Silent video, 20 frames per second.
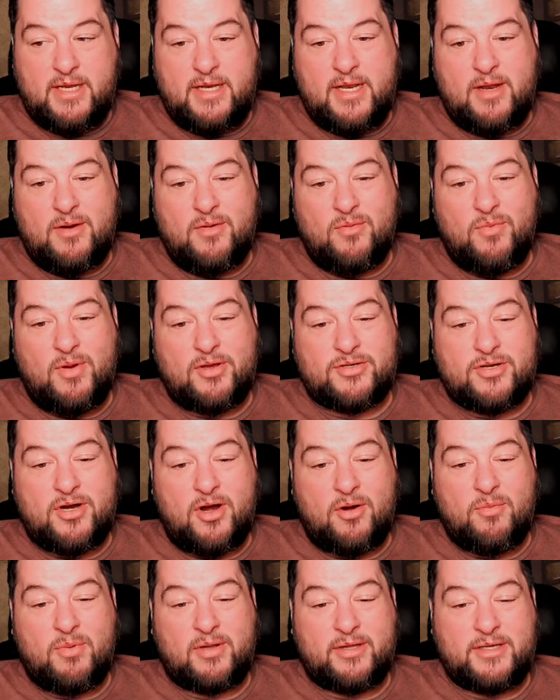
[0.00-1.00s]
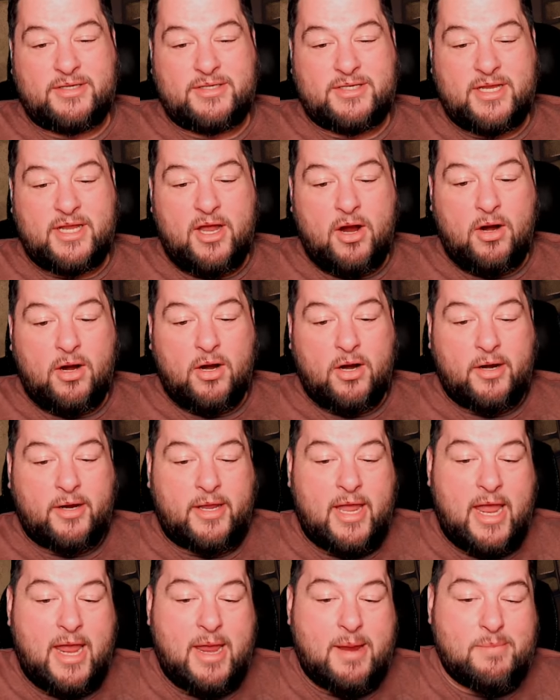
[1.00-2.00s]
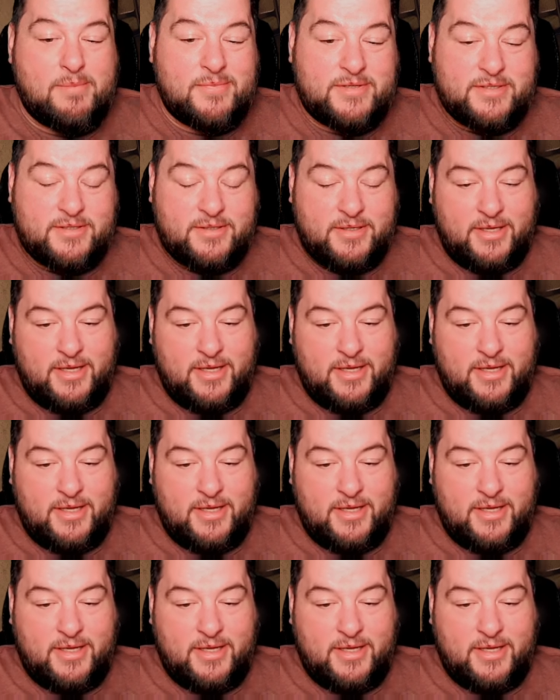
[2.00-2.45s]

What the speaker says: and then we'll start releasing our games.